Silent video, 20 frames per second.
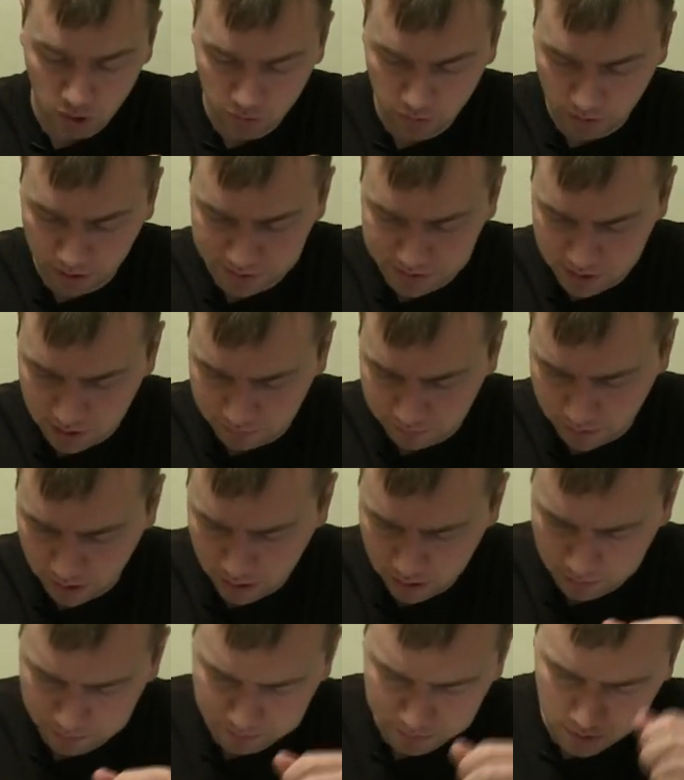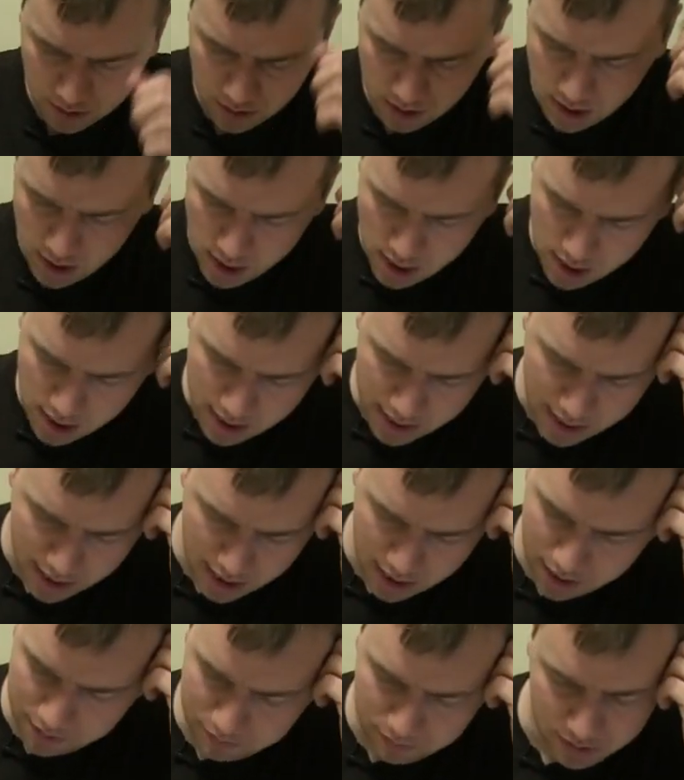Great stuff there.
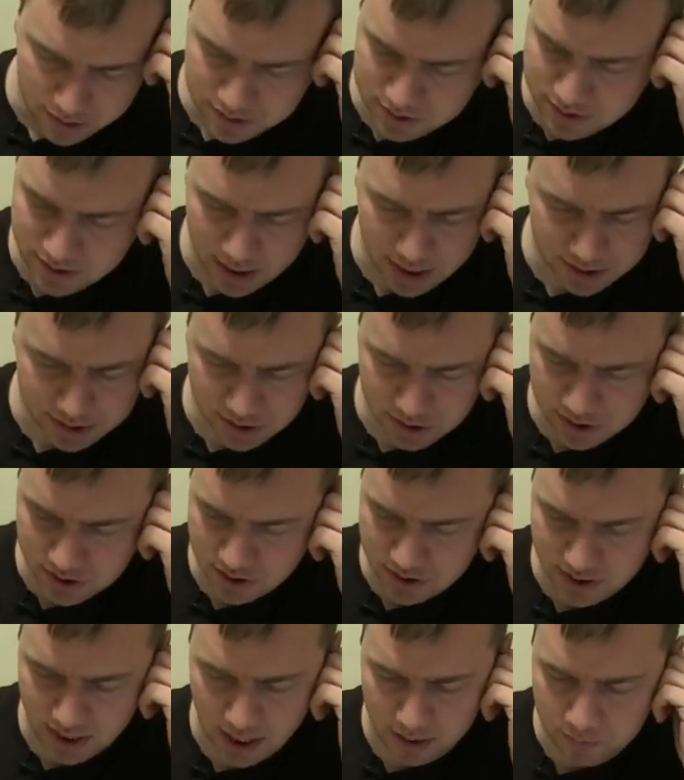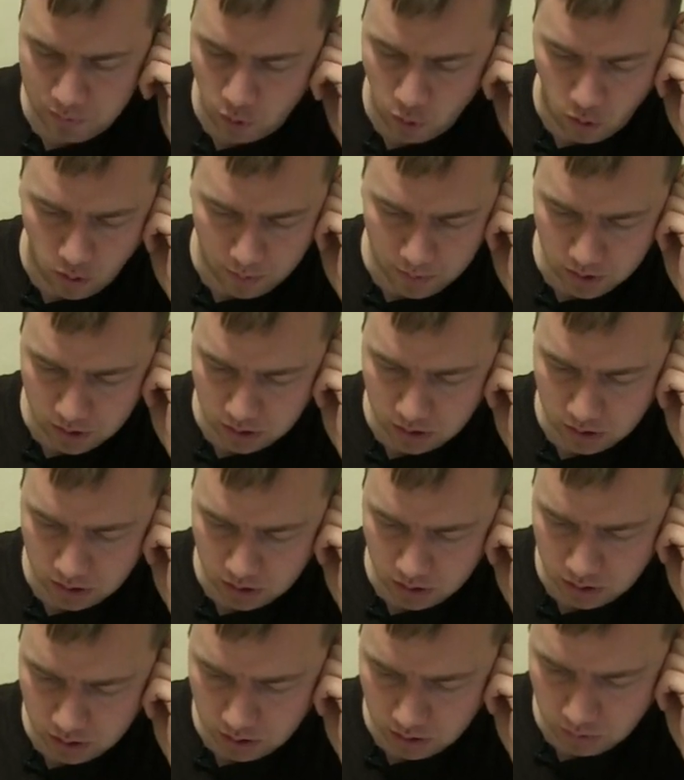As said, it's just the same
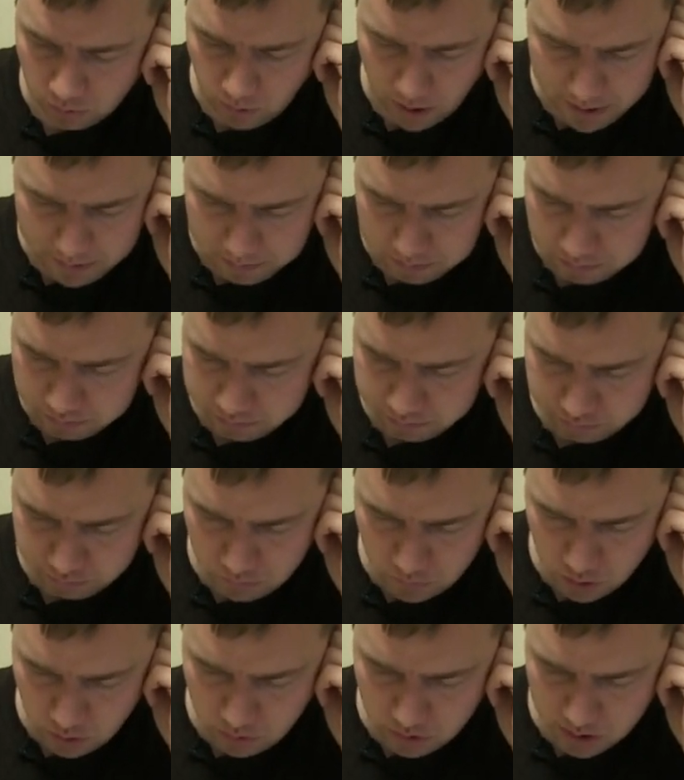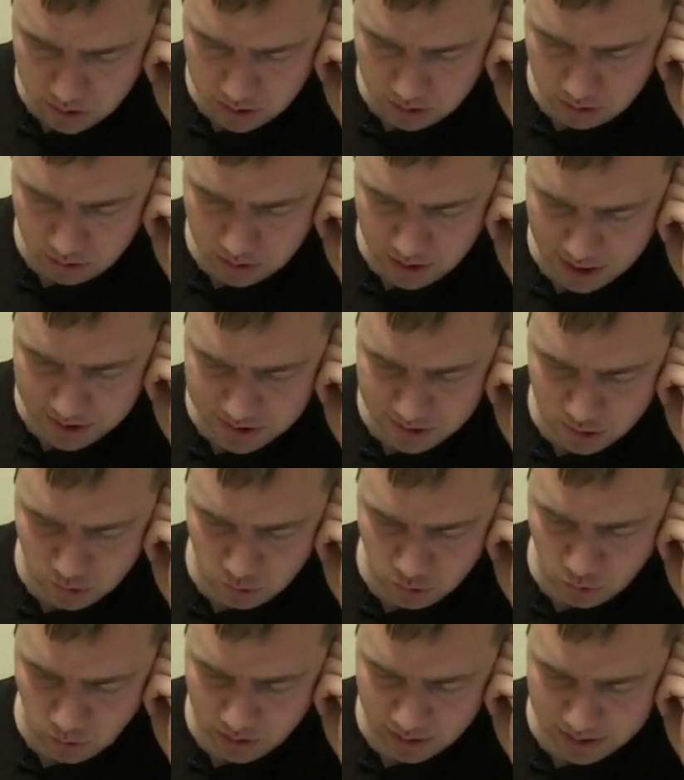normal one. You can access
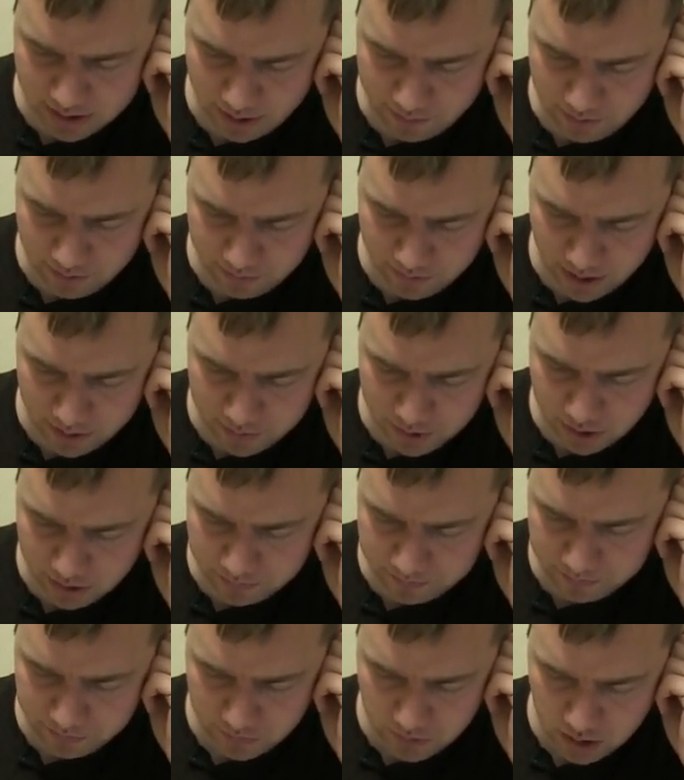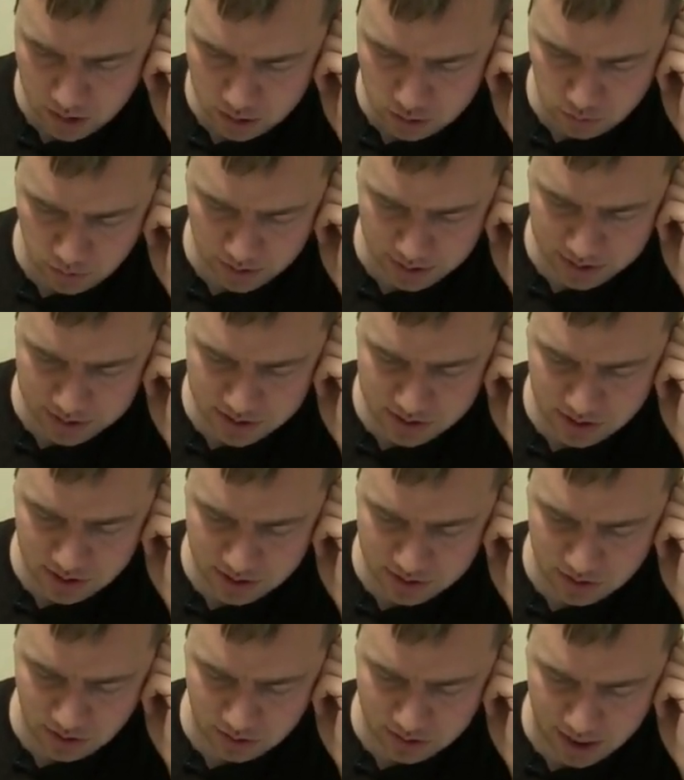to Twin-Linked Heavy Flamer, Twin-Linked
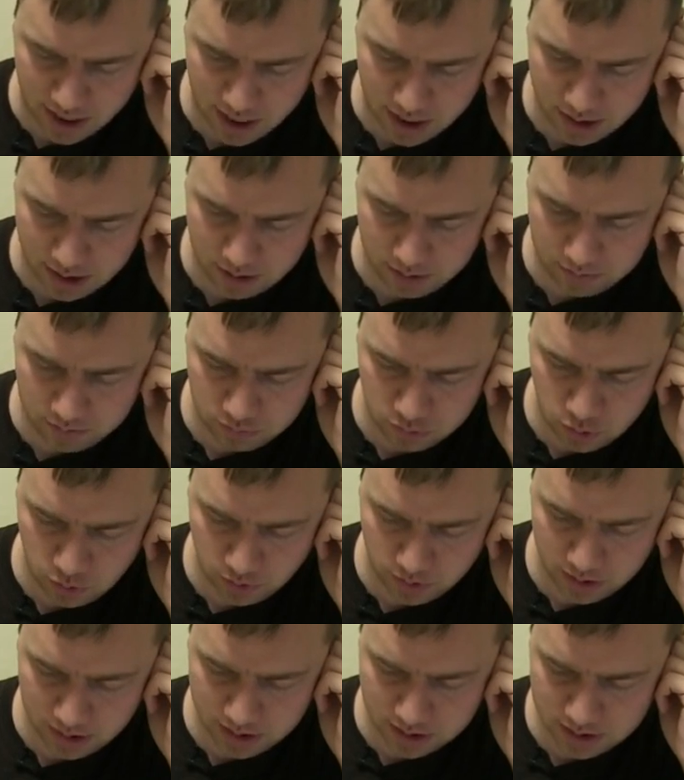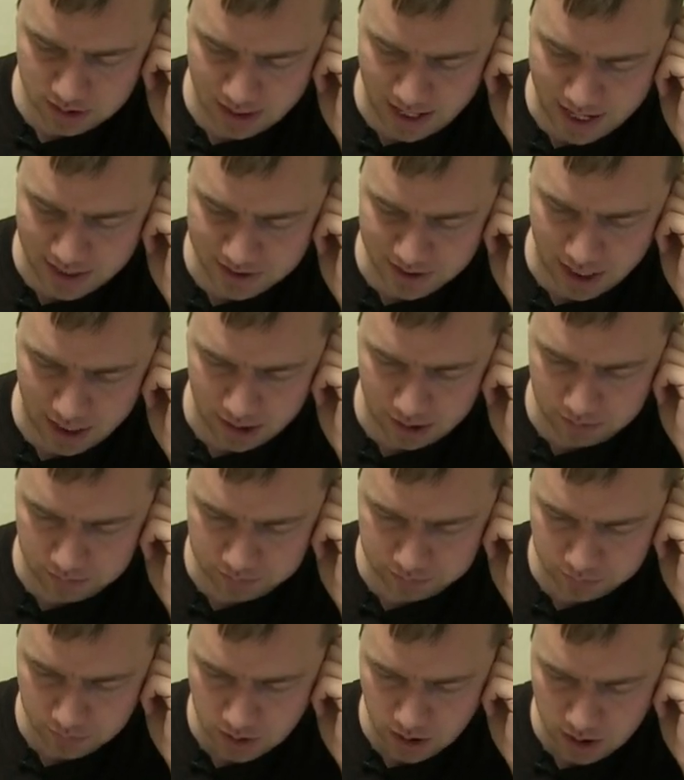Assault Cannon, Twin-Linked Las
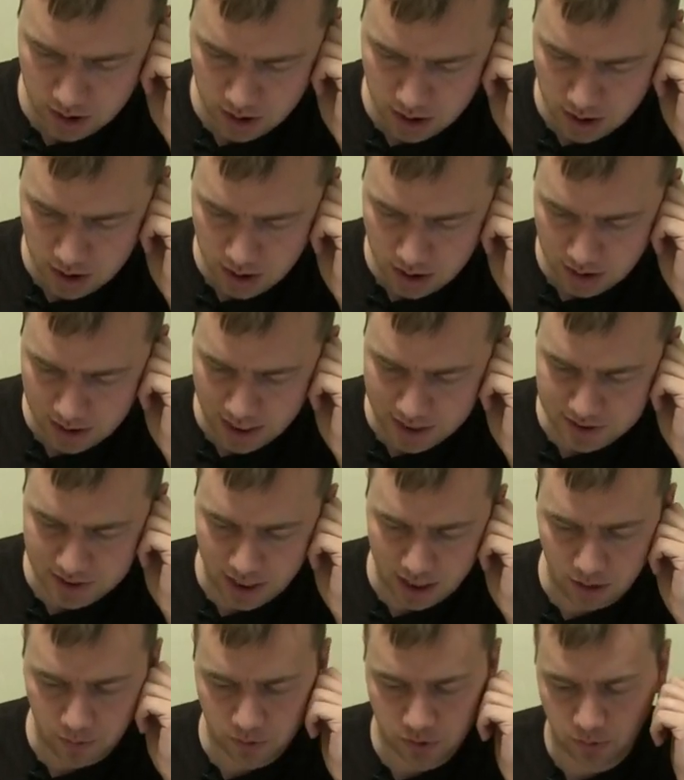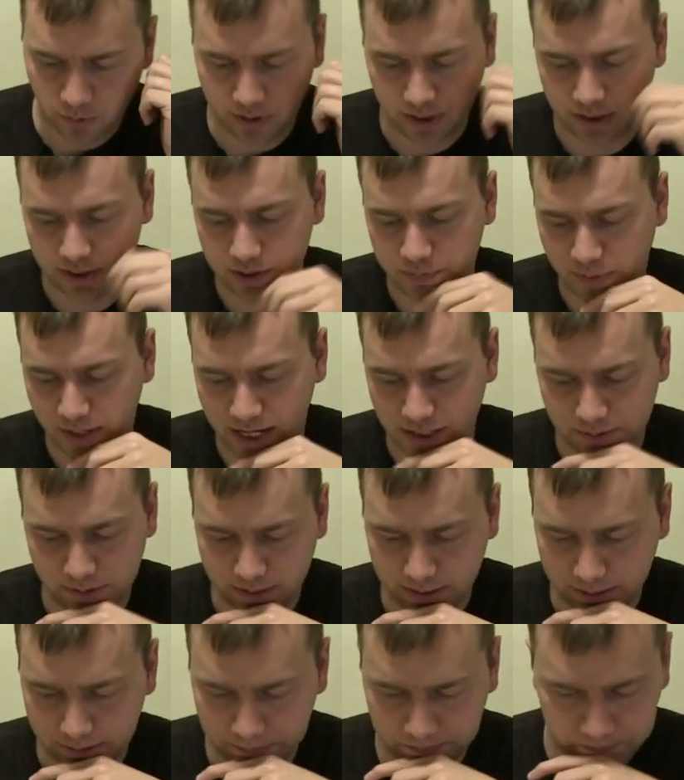Cannon with Twin-Linked Plasma
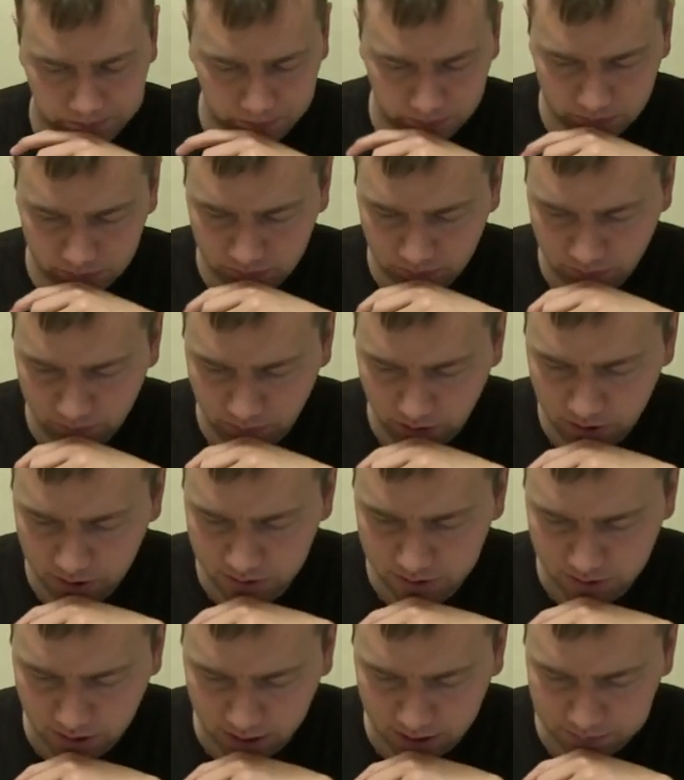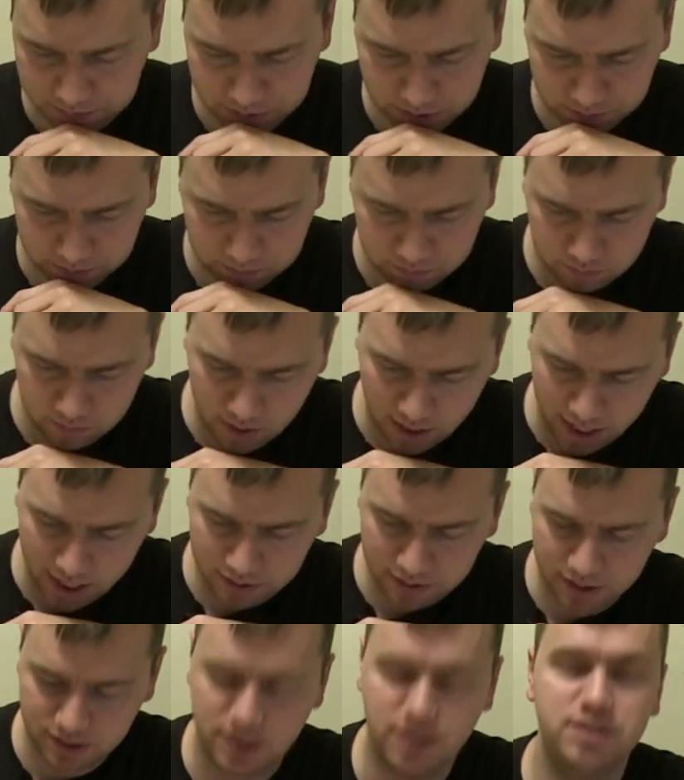Gun, various items,
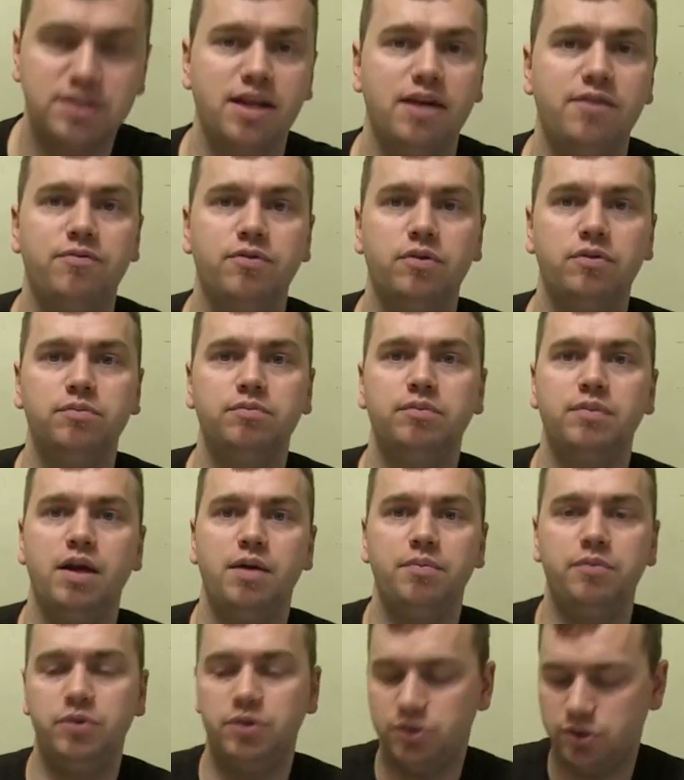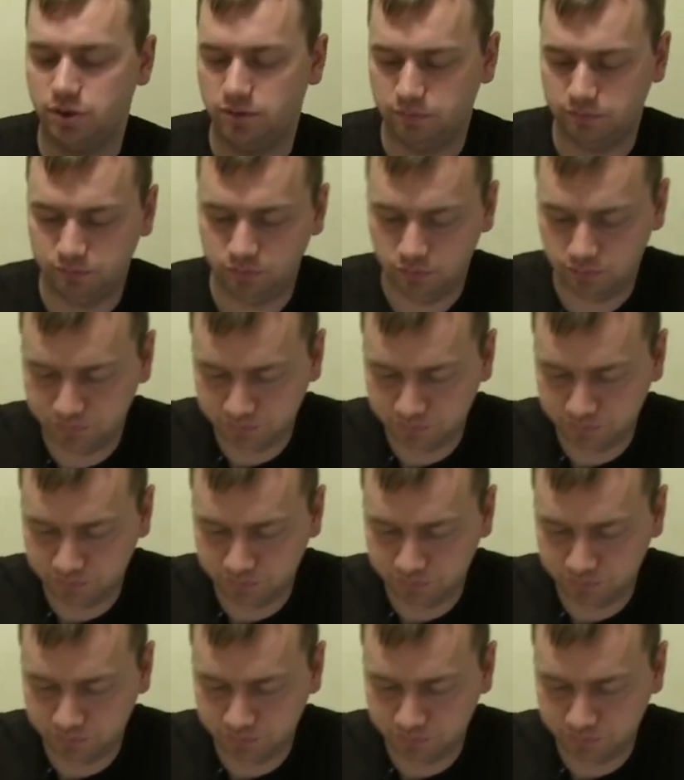and they can take Siphon ammunition.